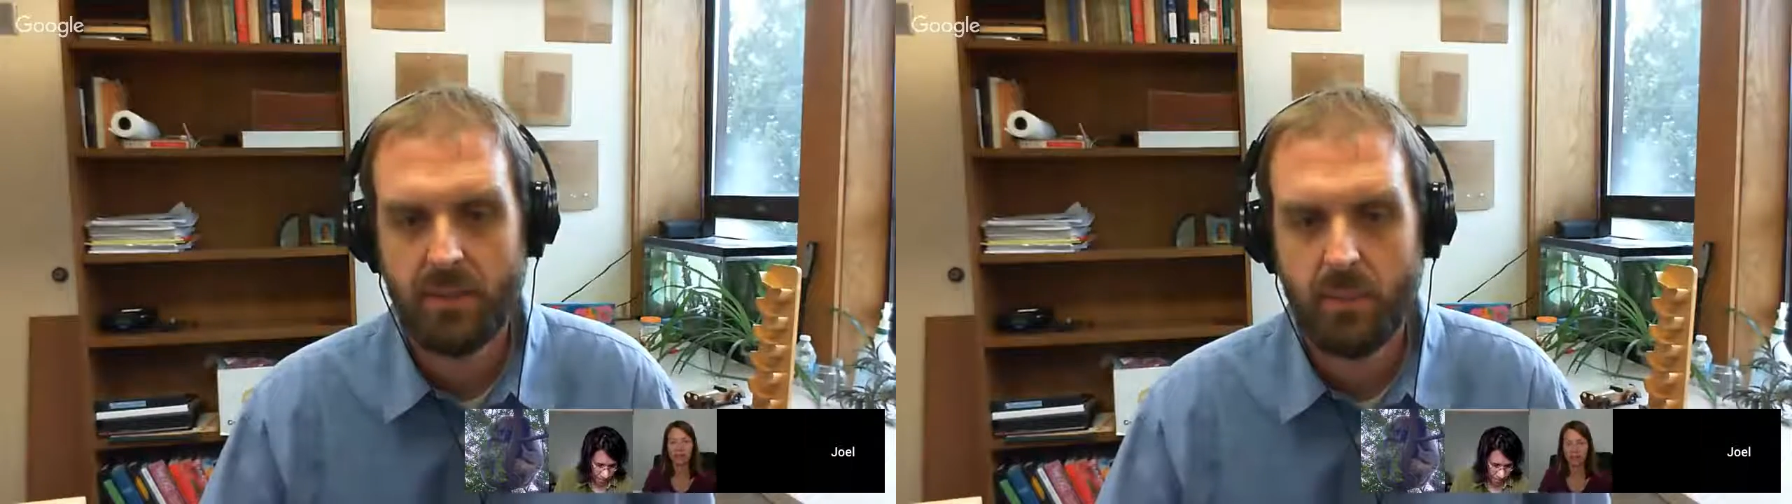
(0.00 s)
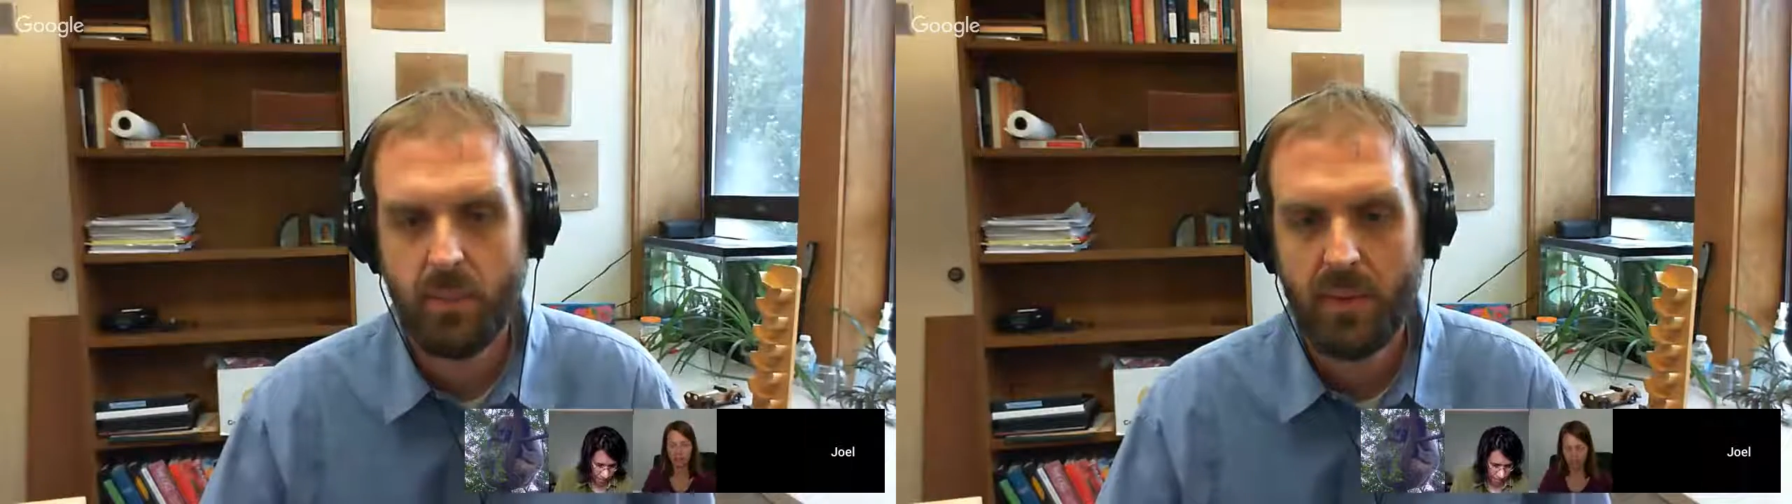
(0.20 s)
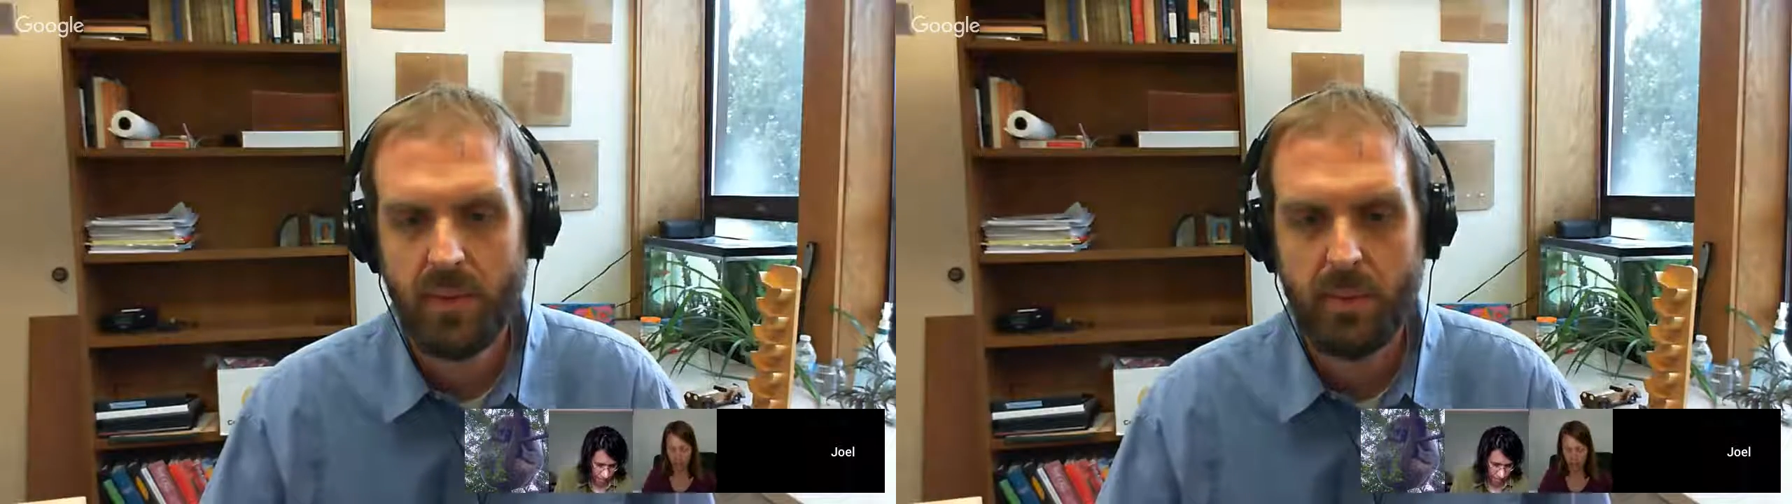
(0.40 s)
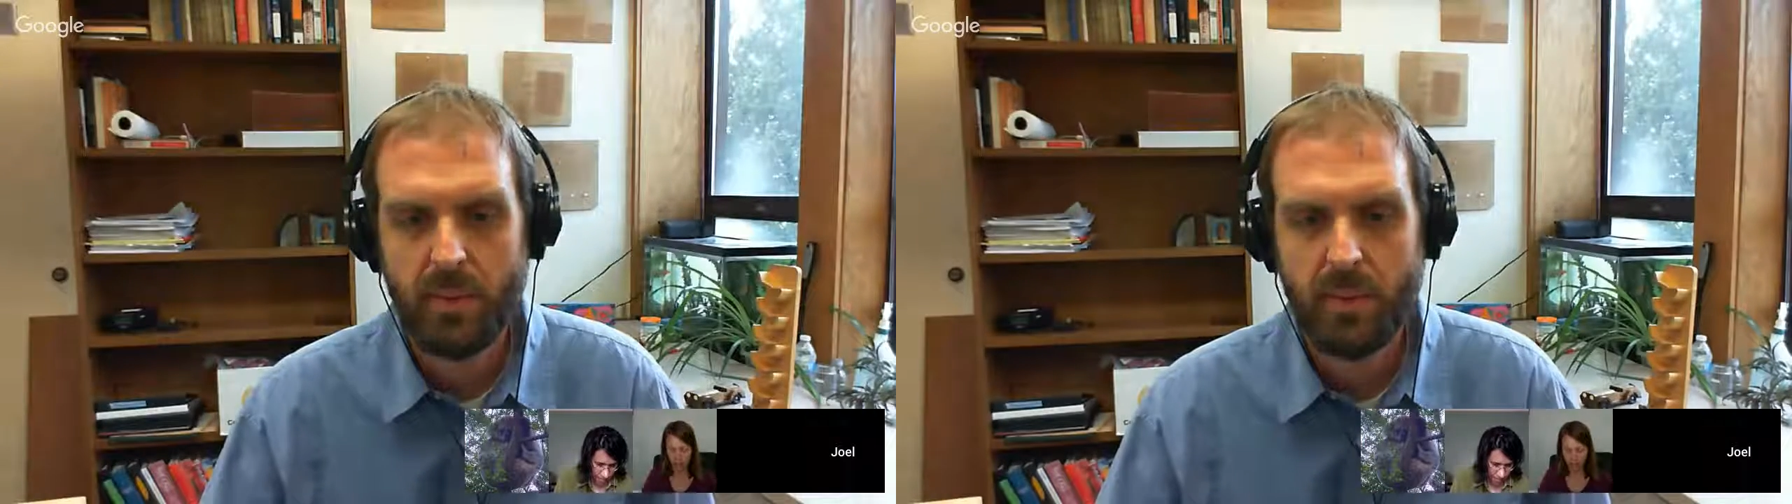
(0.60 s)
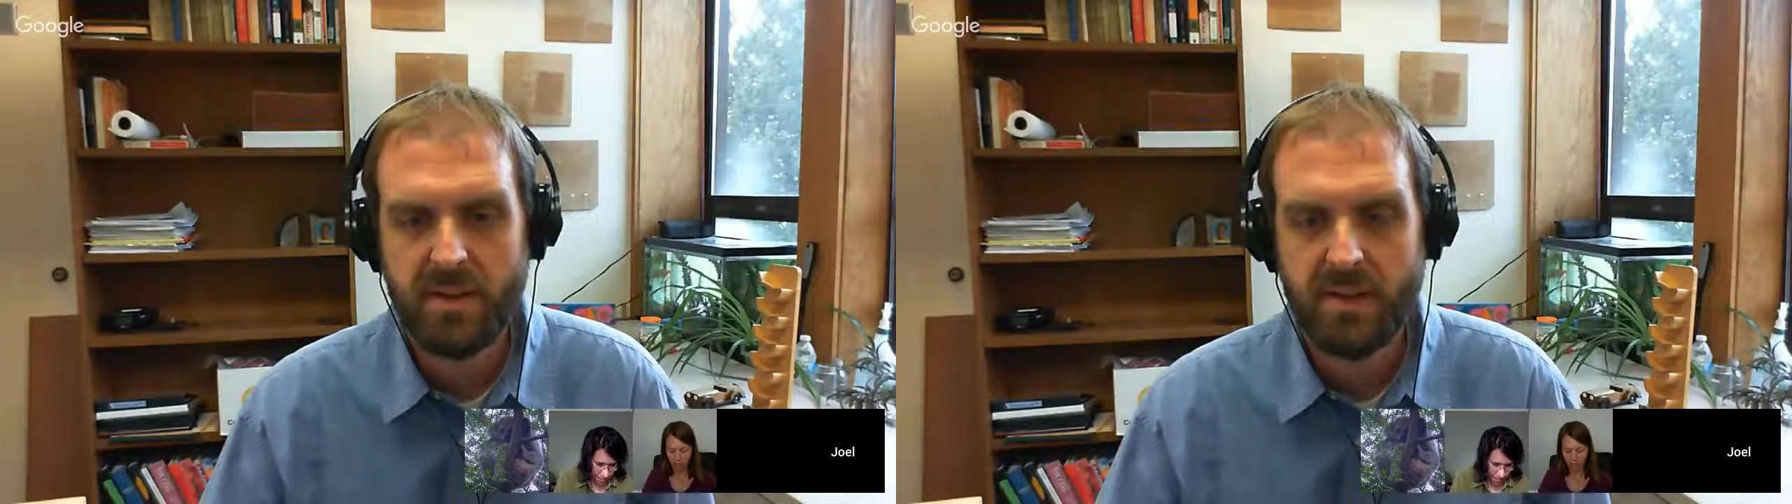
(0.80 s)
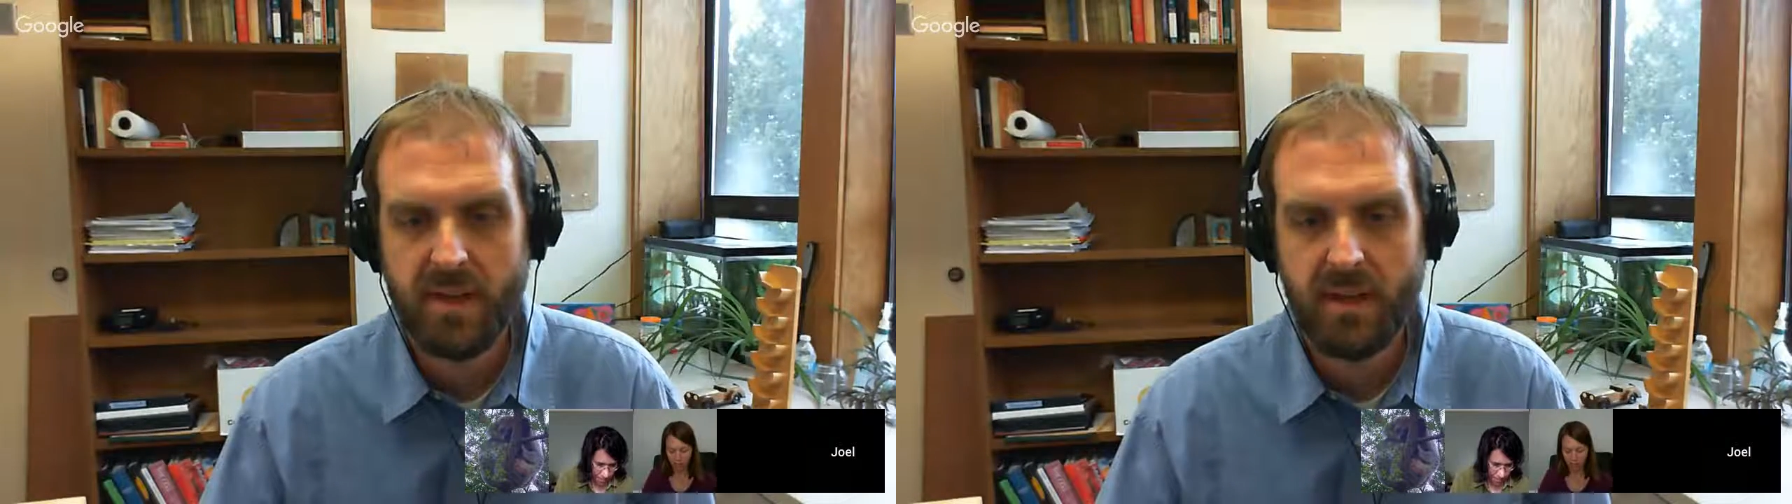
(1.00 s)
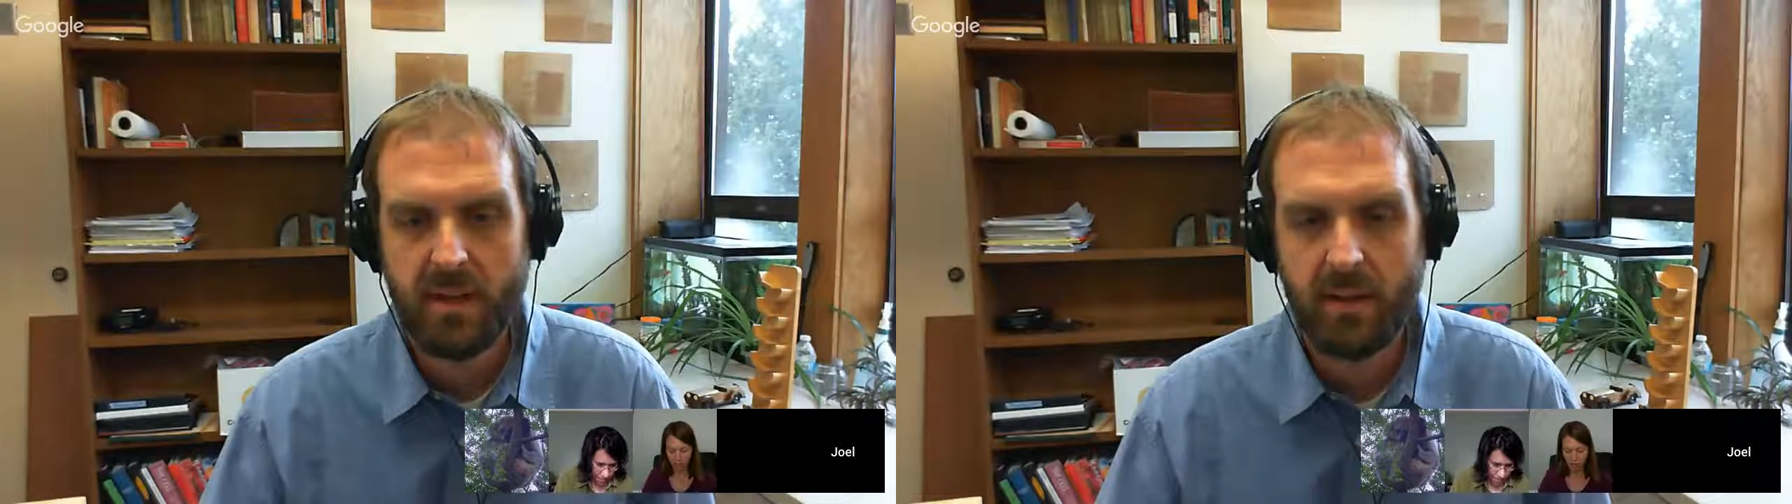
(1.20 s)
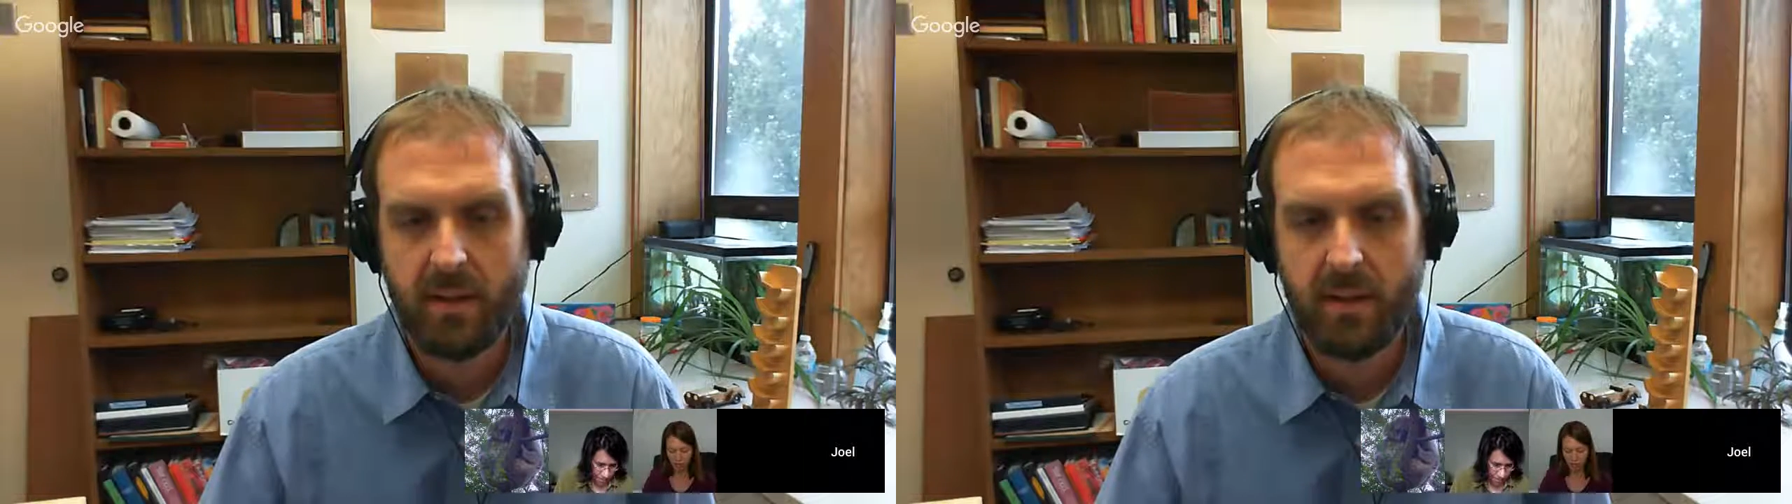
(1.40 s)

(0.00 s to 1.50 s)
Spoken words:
one of the reasons I